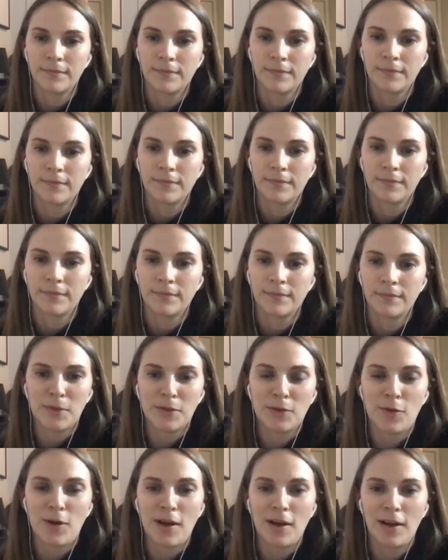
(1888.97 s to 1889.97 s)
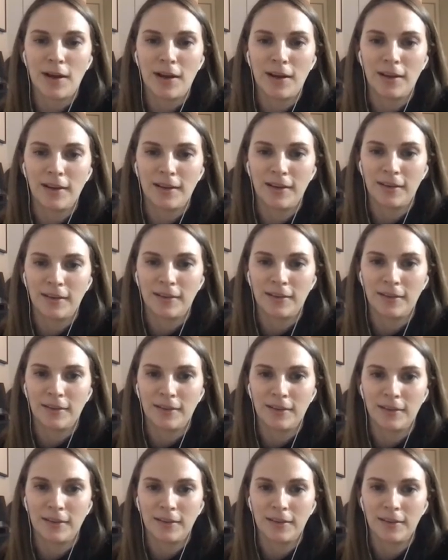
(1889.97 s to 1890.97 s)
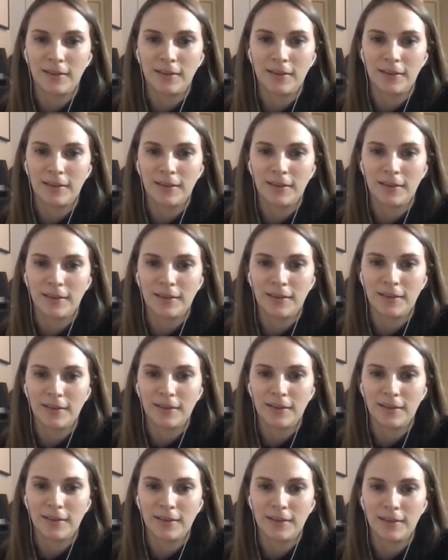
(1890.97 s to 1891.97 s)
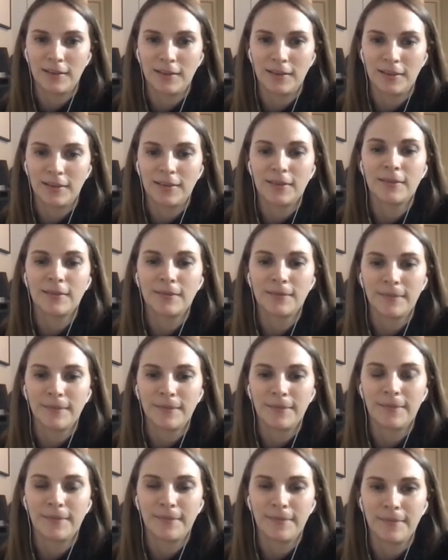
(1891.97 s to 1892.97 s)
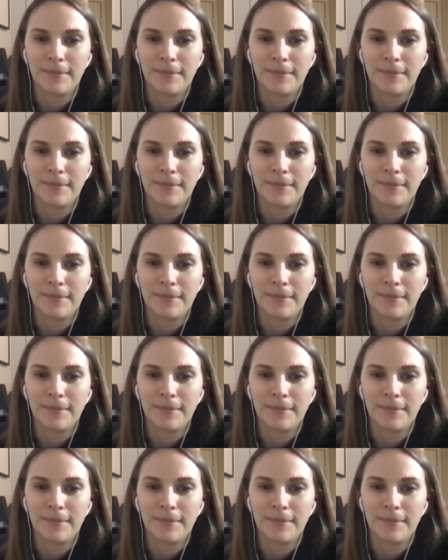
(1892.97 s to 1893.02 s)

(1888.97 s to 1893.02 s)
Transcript: No words are spoken by the person on screen.